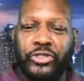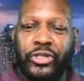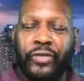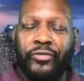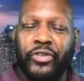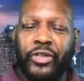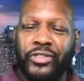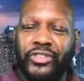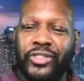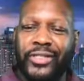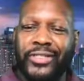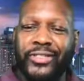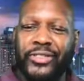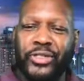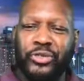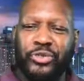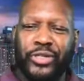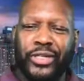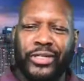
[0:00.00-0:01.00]
if you're
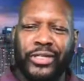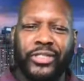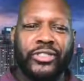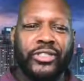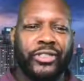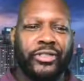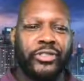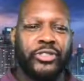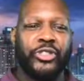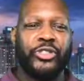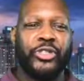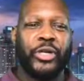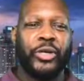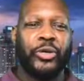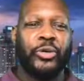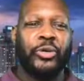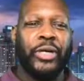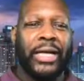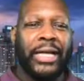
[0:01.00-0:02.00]
just tuning into the
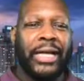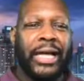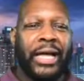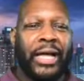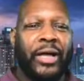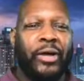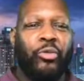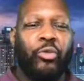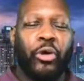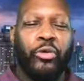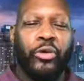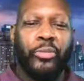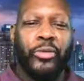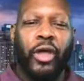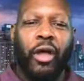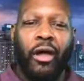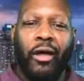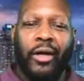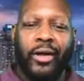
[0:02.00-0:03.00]
show, welcome
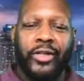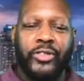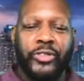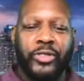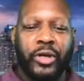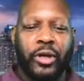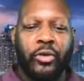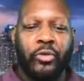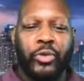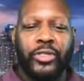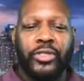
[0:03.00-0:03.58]
to Artist Talk.